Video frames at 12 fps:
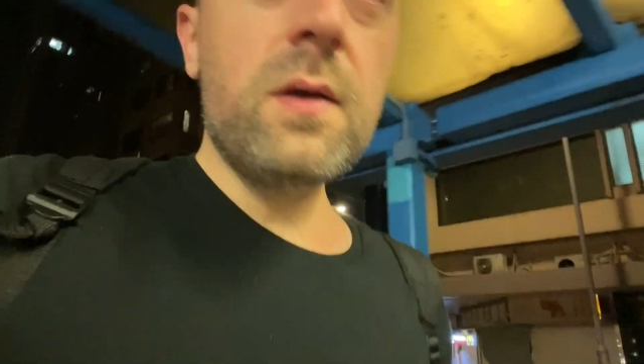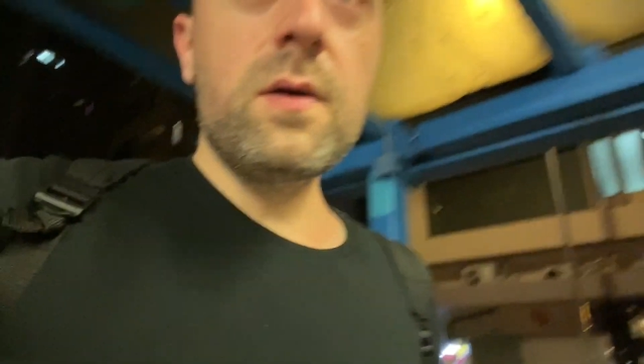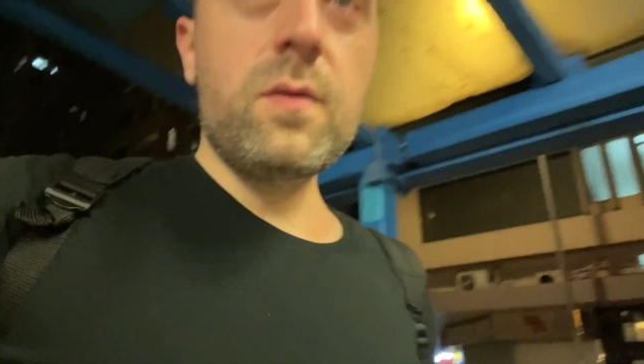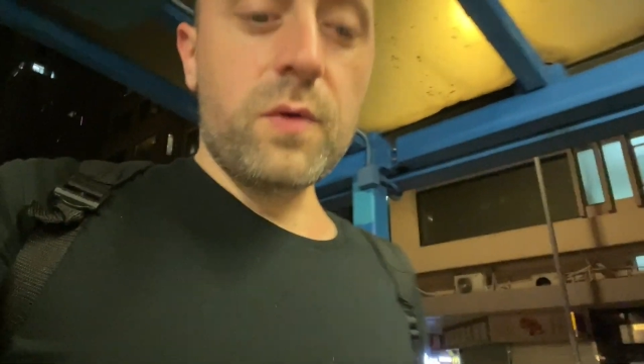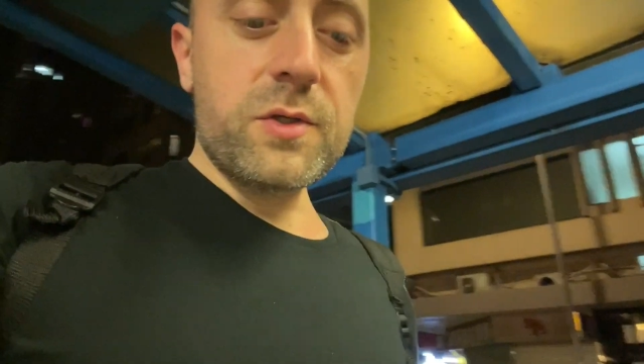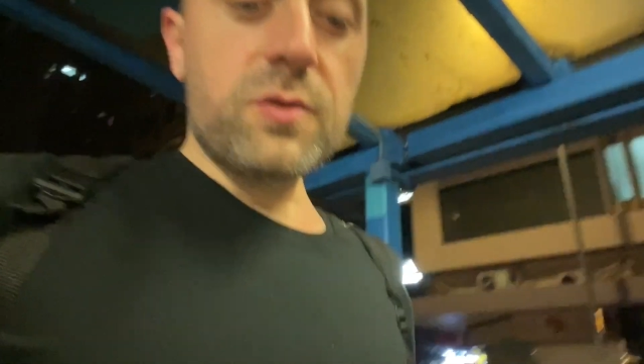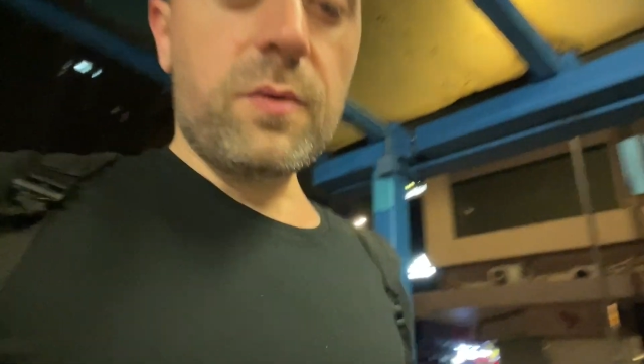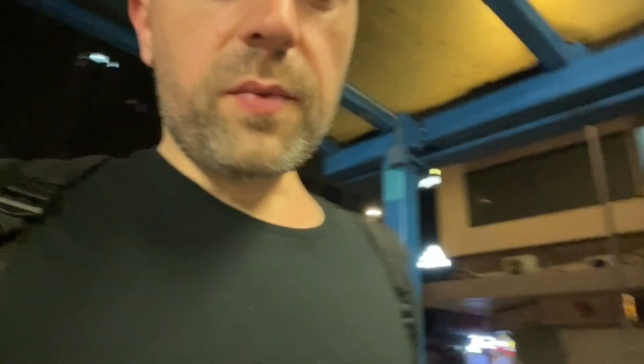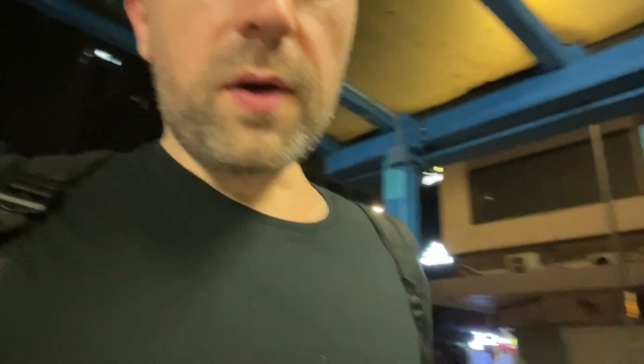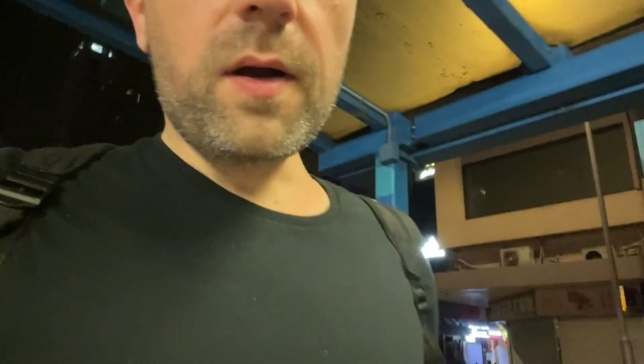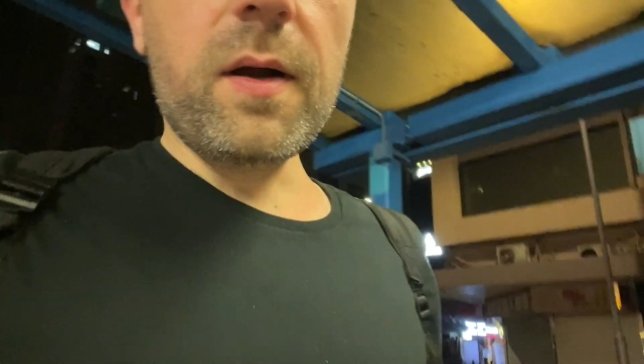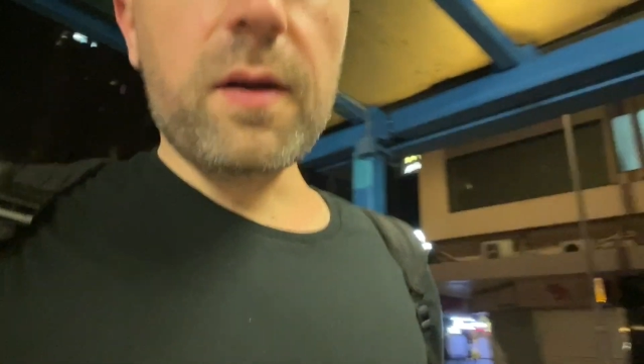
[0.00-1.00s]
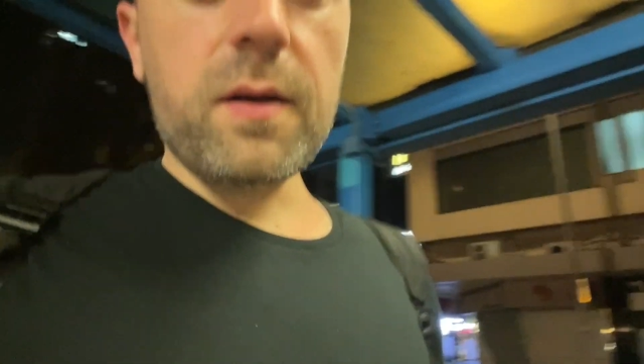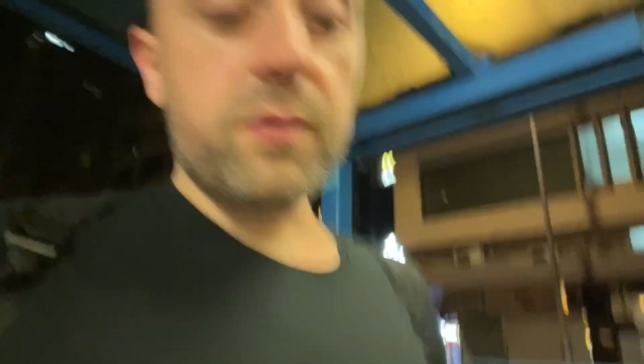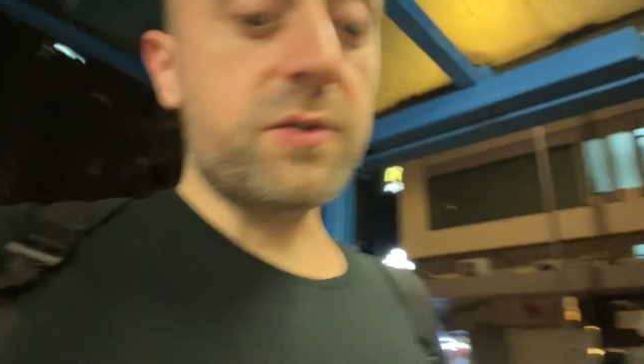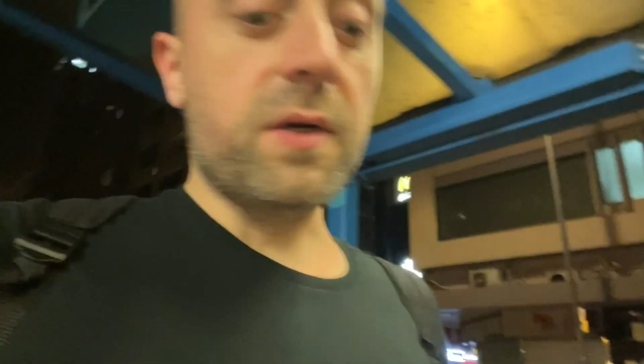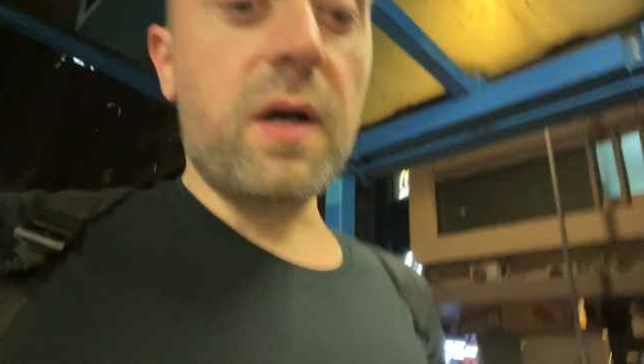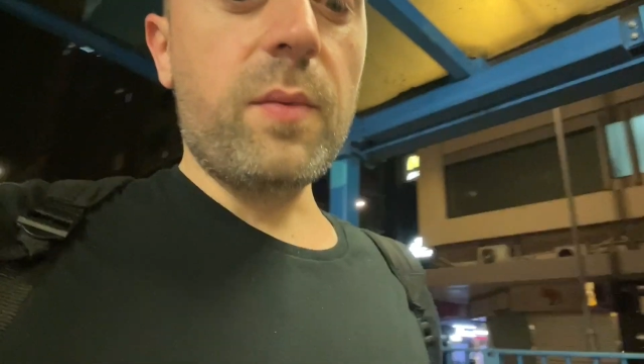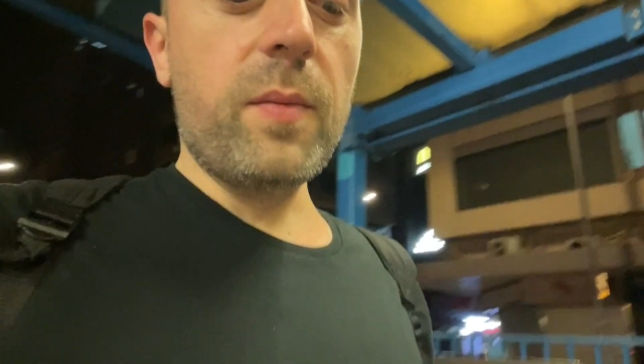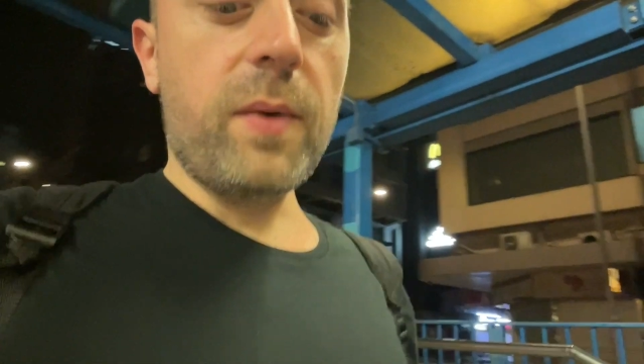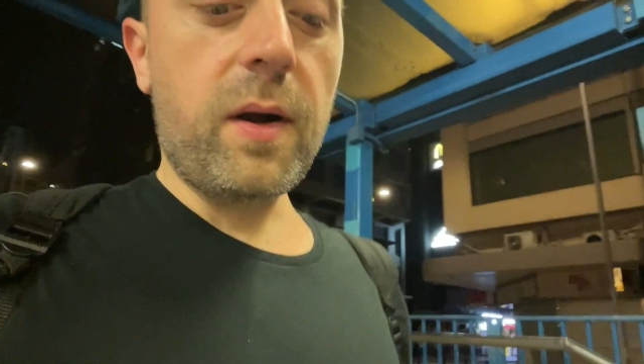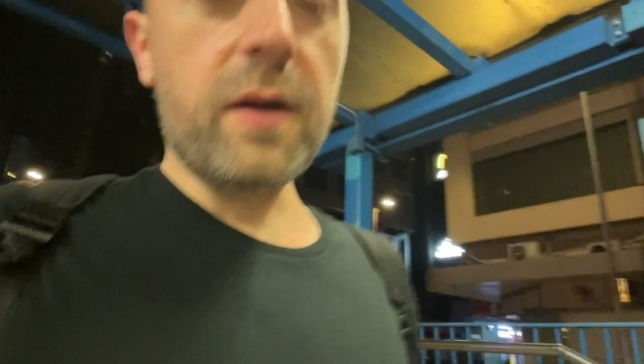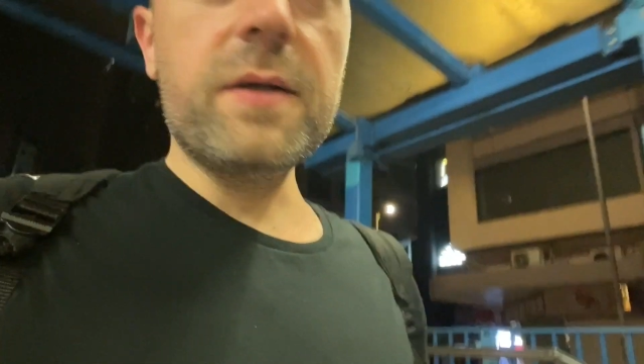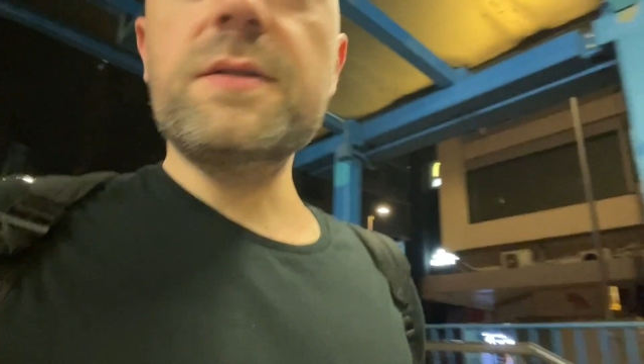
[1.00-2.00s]
Went to a bar, went to a couple
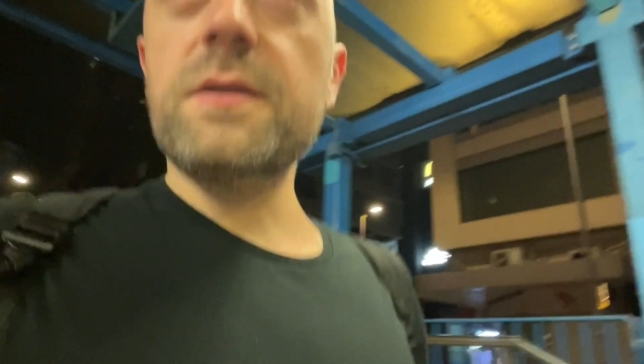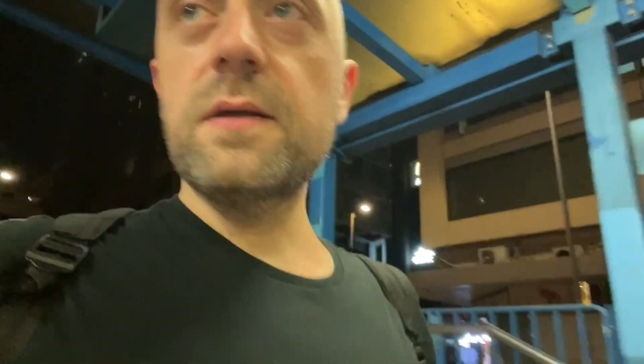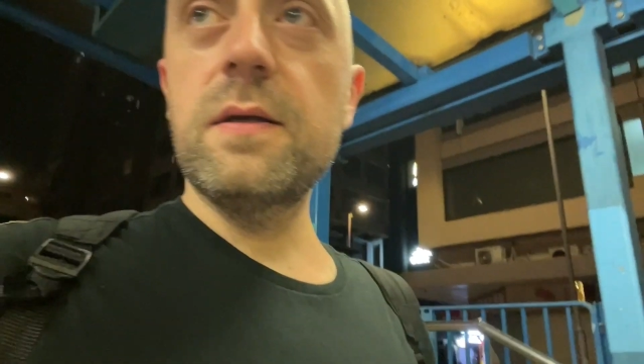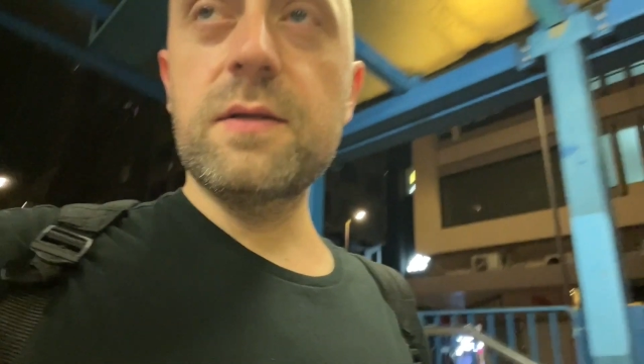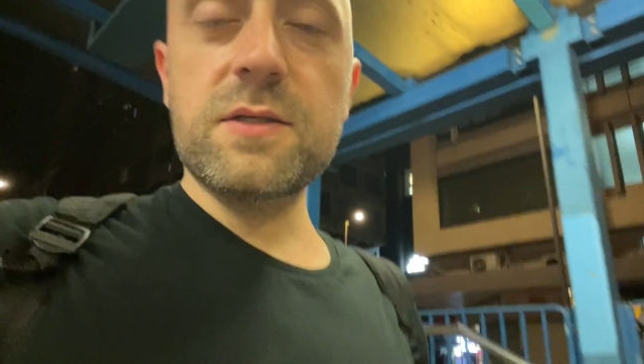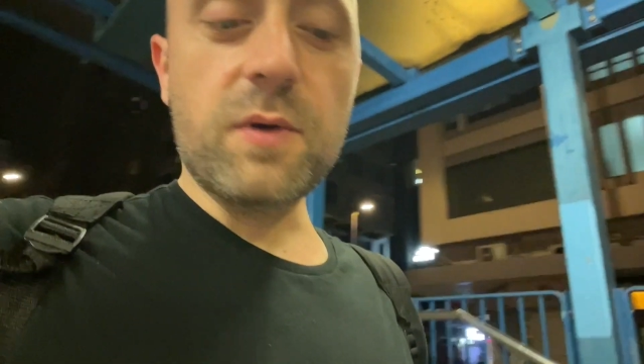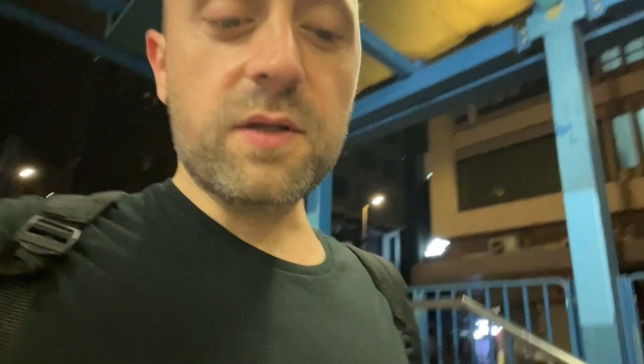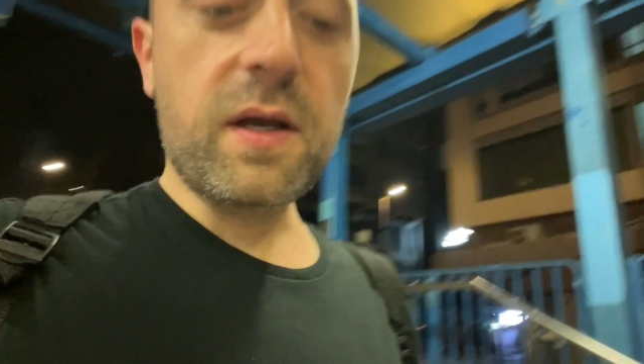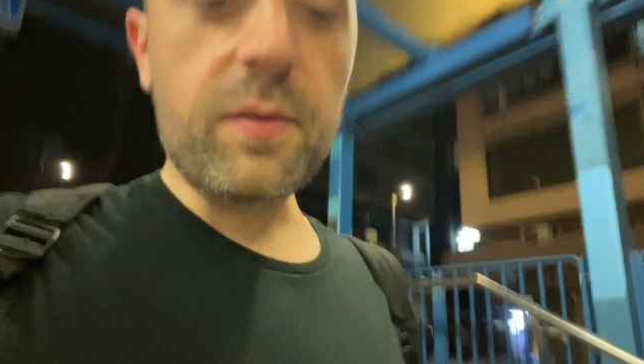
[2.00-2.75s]
bars, smoked a couple